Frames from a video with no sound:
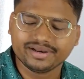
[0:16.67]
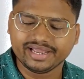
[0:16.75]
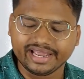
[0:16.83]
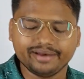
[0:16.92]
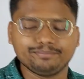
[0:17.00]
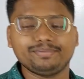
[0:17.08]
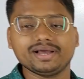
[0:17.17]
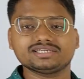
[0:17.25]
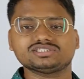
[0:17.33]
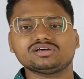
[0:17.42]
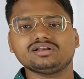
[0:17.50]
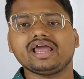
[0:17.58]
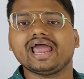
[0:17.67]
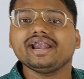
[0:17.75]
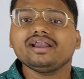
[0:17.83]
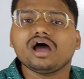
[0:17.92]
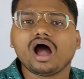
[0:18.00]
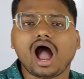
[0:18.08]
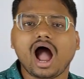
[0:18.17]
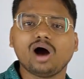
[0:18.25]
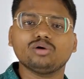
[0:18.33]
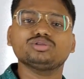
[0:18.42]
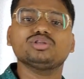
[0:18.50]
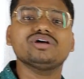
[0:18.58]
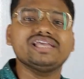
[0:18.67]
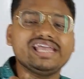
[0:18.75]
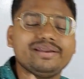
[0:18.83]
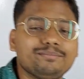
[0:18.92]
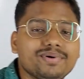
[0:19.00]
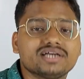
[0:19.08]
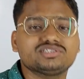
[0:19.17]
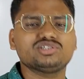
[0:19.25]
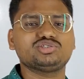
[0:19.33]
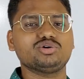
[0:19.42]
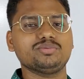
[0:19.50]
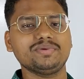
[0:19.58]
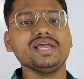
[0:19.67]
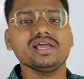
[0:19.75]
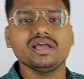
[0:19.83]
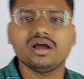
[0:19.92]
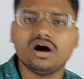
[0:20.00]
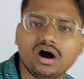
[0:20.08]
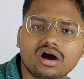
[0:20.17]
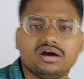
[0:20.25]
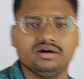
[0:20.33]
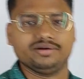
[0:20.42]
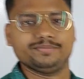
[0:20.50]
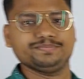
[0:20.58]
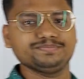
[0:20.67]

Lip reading: infection and how the infection should be occur.